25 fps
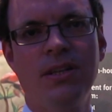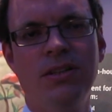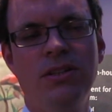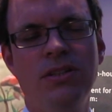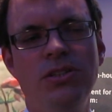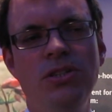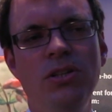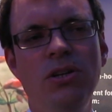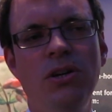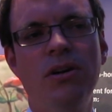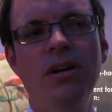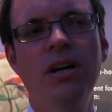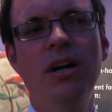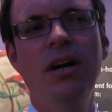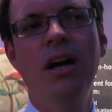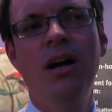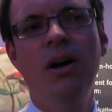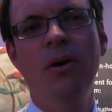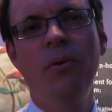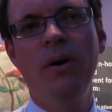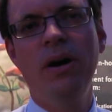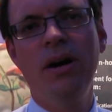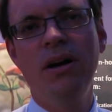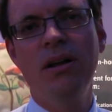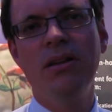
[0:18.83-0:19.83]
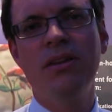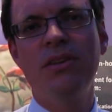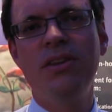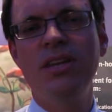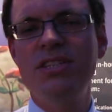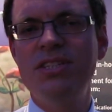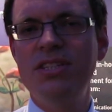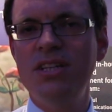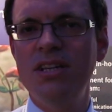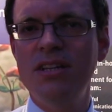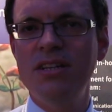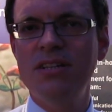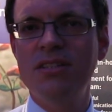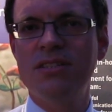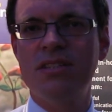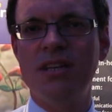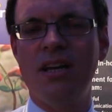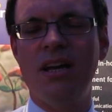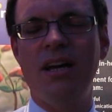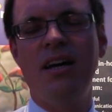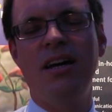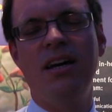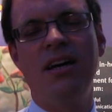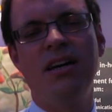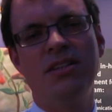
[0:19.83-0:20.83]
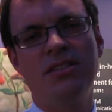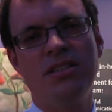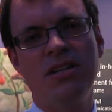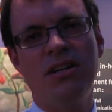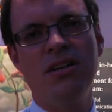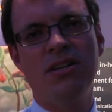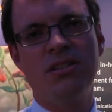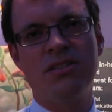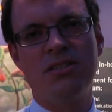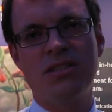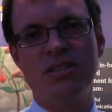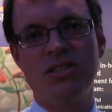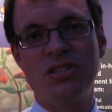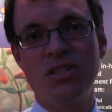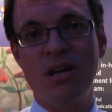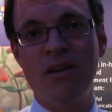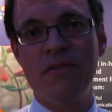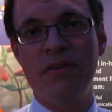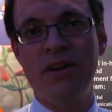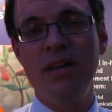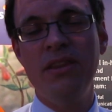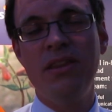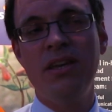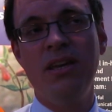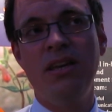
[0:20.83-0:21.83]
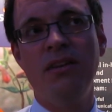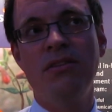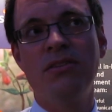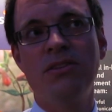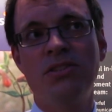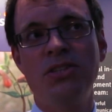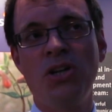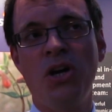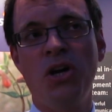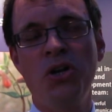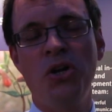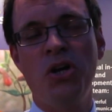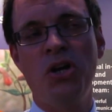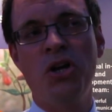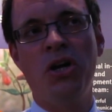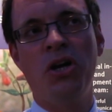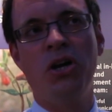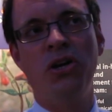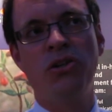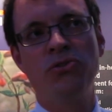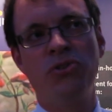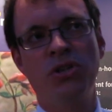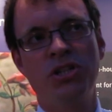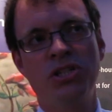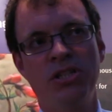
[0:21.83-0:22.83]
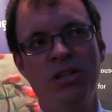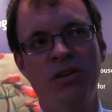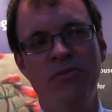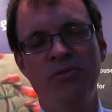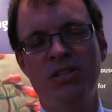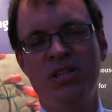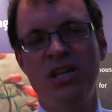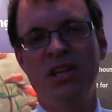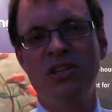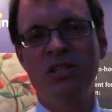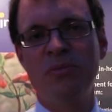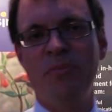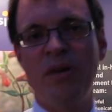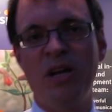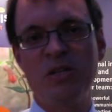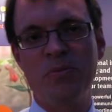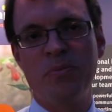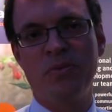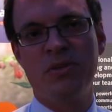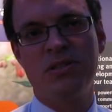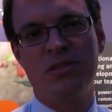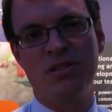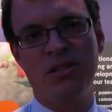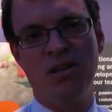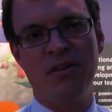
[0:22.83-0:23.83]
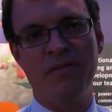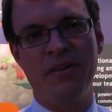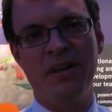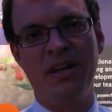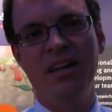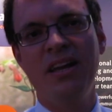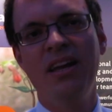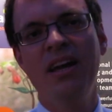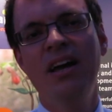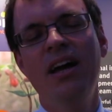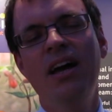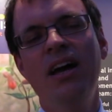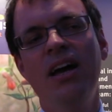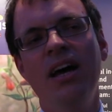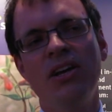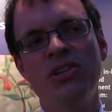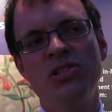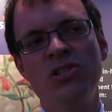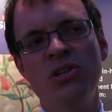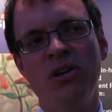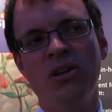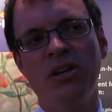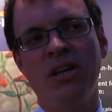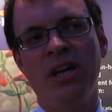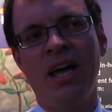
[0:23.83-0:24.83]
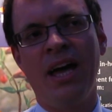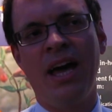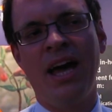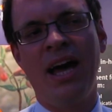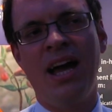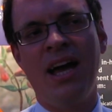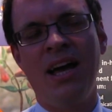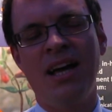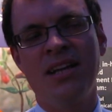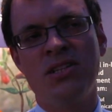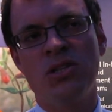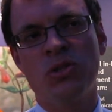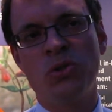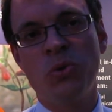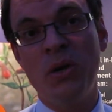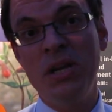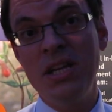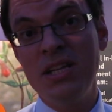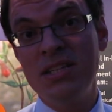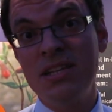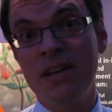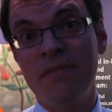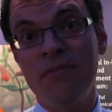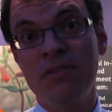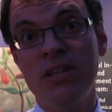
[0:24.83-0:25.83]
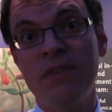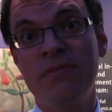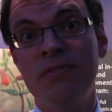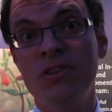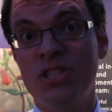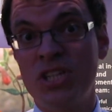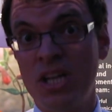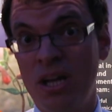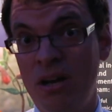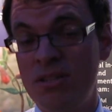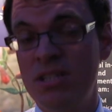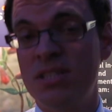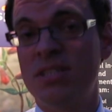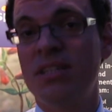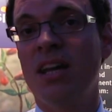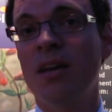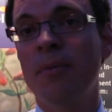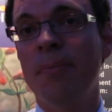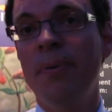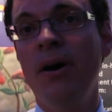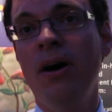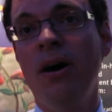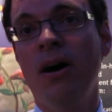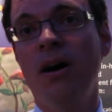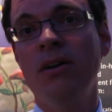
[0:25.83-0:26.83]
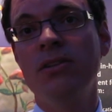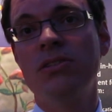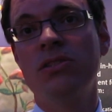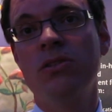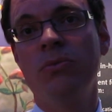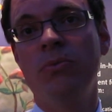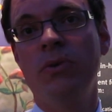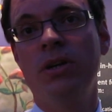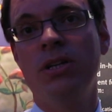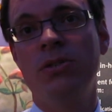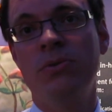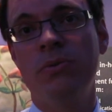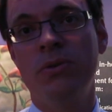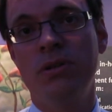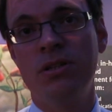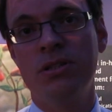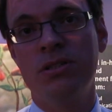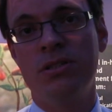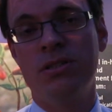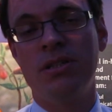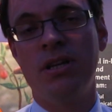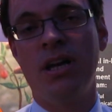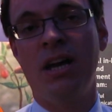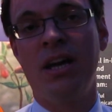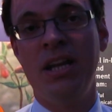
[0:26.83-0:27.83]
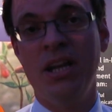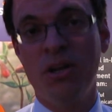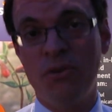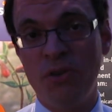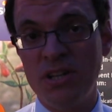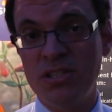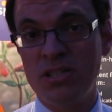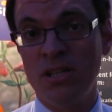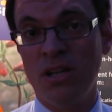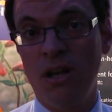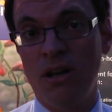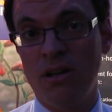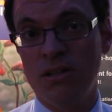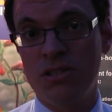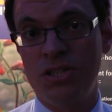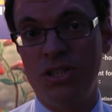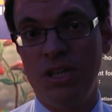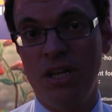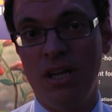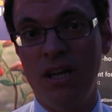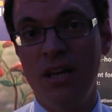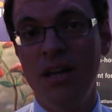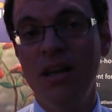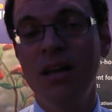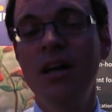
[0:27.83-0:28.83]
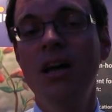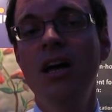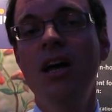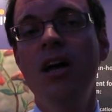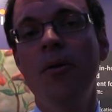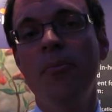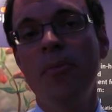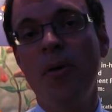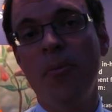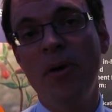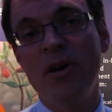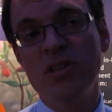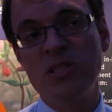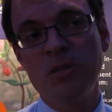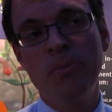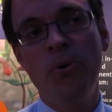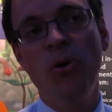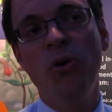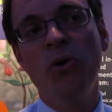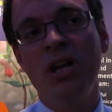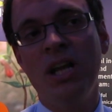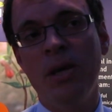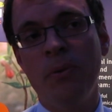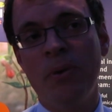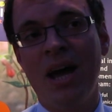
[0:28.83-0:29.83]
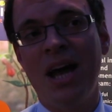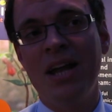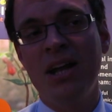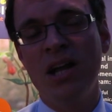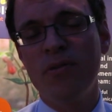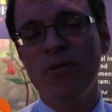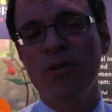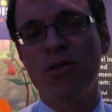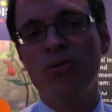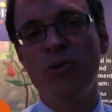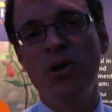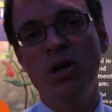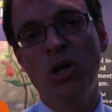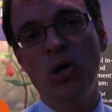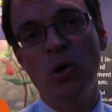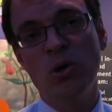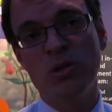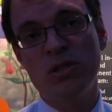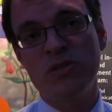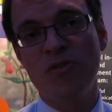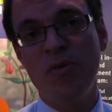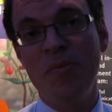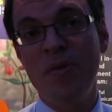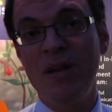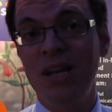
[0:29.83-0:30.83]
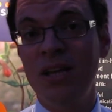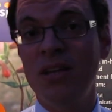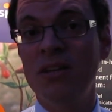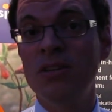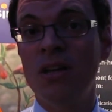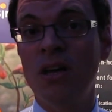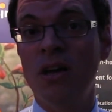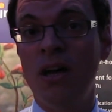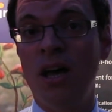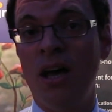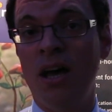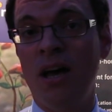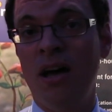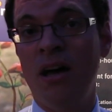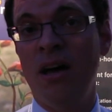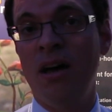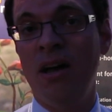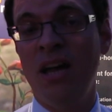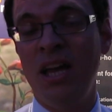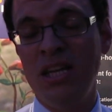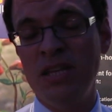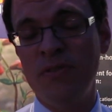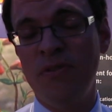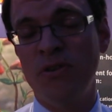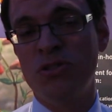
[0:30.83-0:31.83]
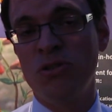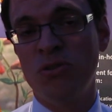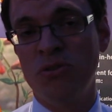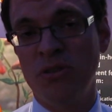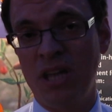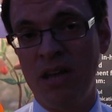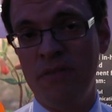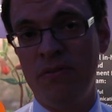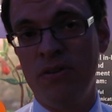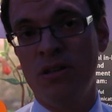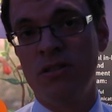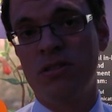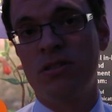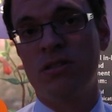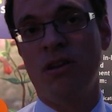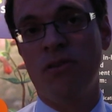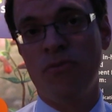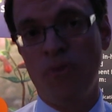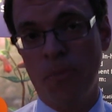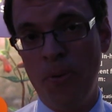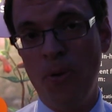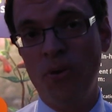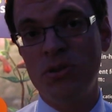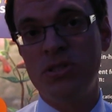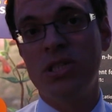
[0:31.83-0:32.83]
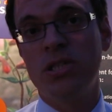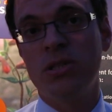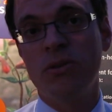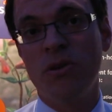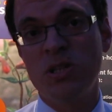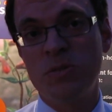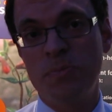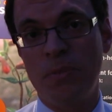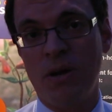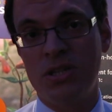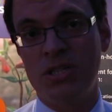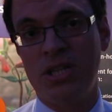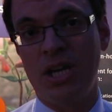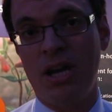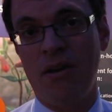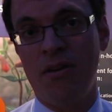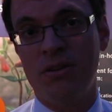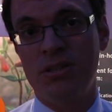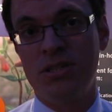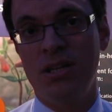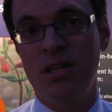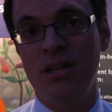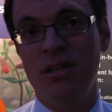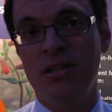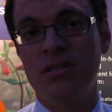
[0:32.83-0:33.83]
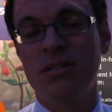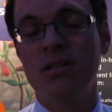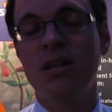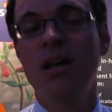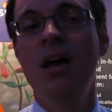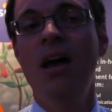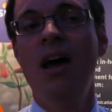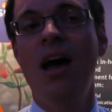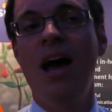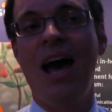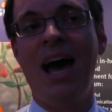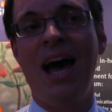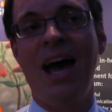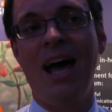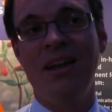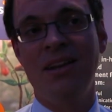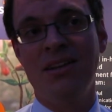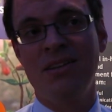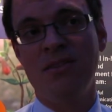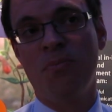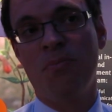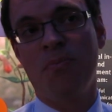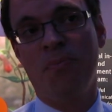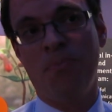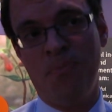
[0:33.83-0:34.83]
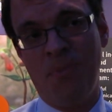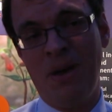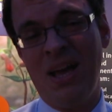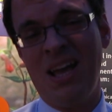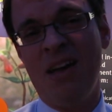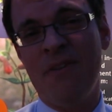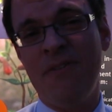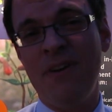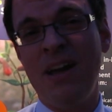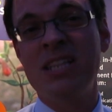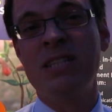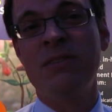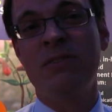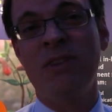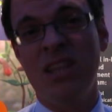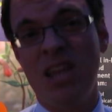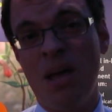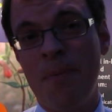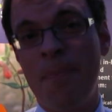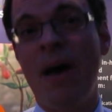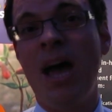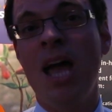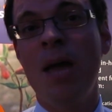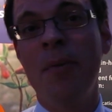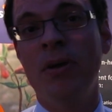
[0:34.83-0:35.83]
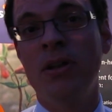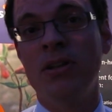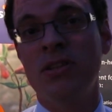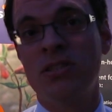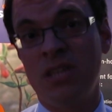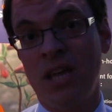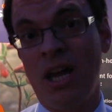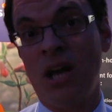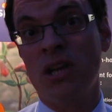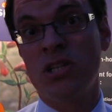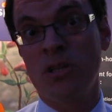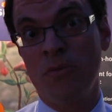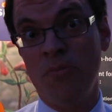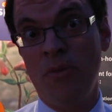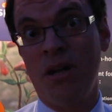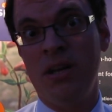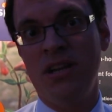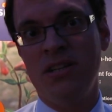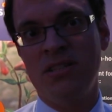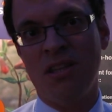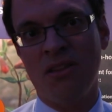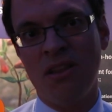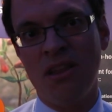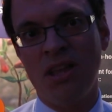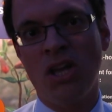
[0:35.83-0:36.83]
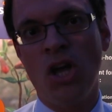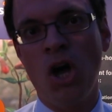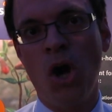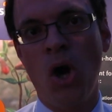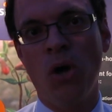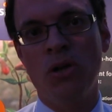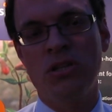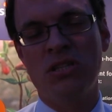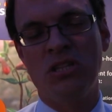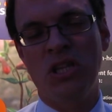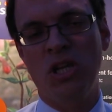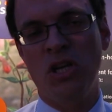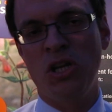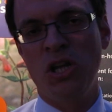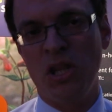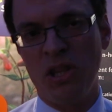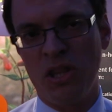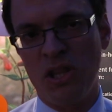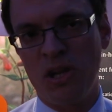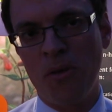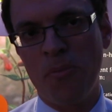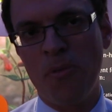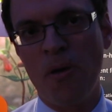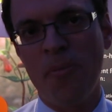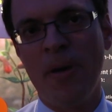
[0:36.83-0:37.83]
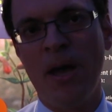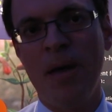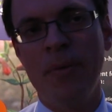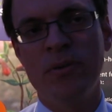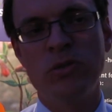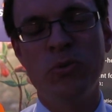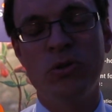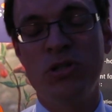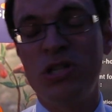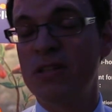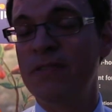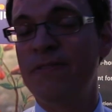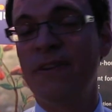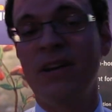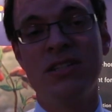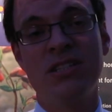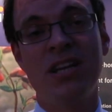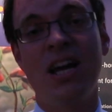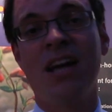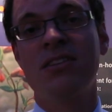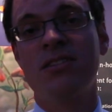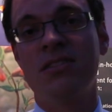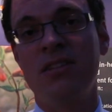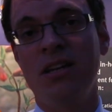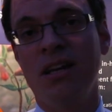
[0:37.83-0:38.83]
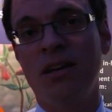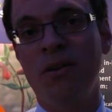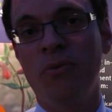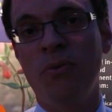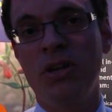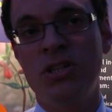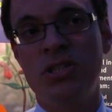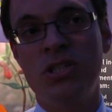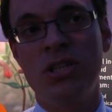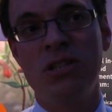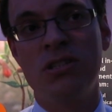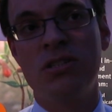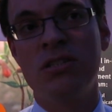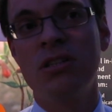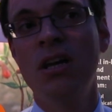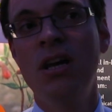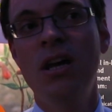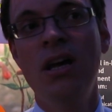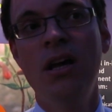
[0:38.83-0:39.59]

Sure. Well, this year's uh, DARS survey, the Donor Attrition and Retention Management Survey, took had 27 different charities take part, which was an increase on last year. But most importantly, we had over three quarters of a million uh, individual givers reported to us by charities, and effectively their payments, the actual monies that they got, and the, the number of payments, which is fantastic, which is